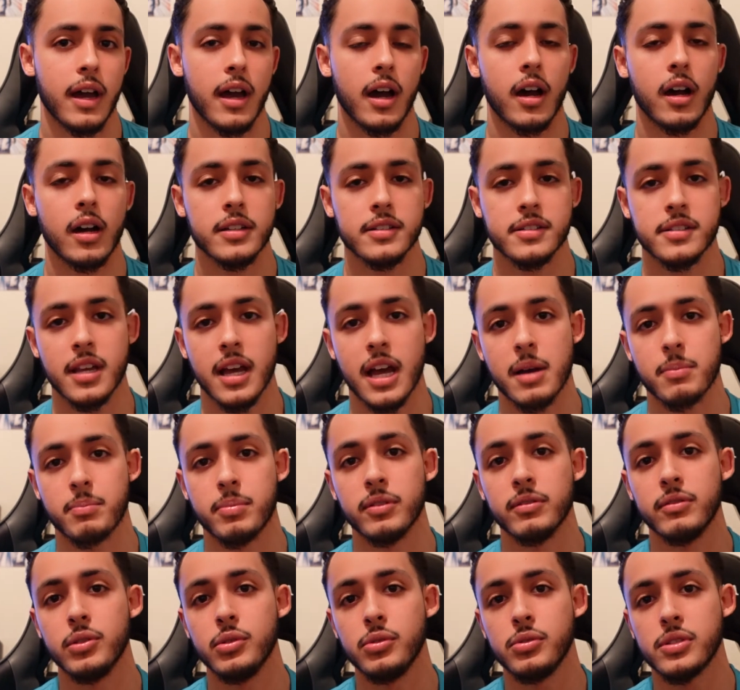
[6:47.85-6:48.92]
on top
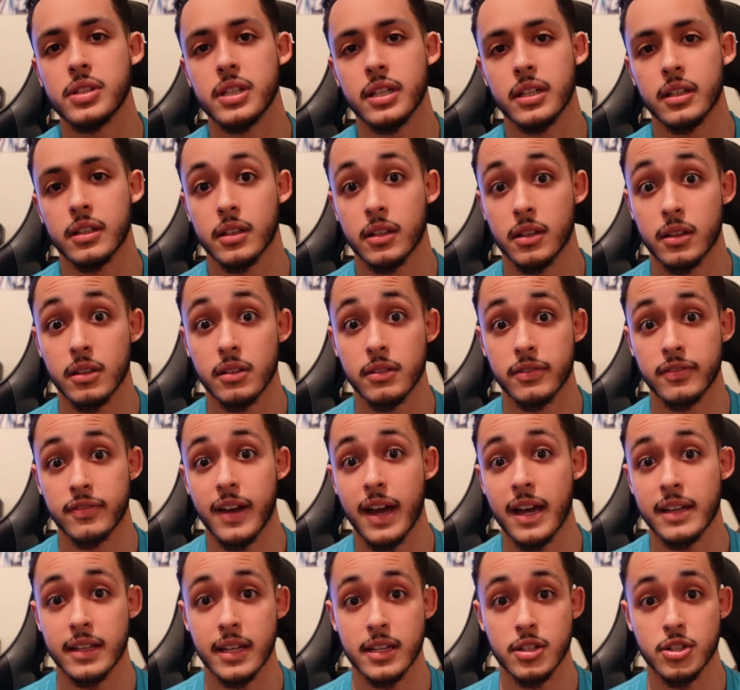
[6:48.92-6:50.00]
of losing the
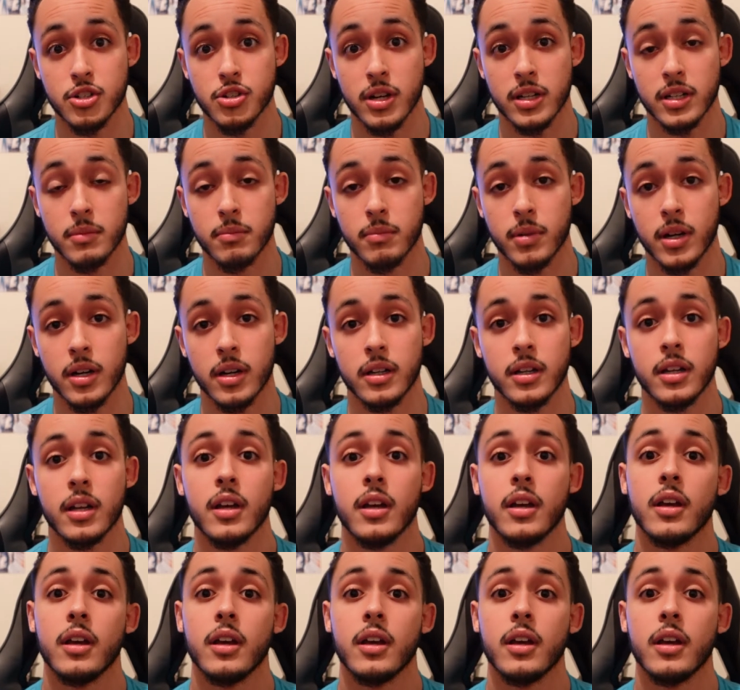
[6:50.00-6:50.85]
fat that you're trying to burn,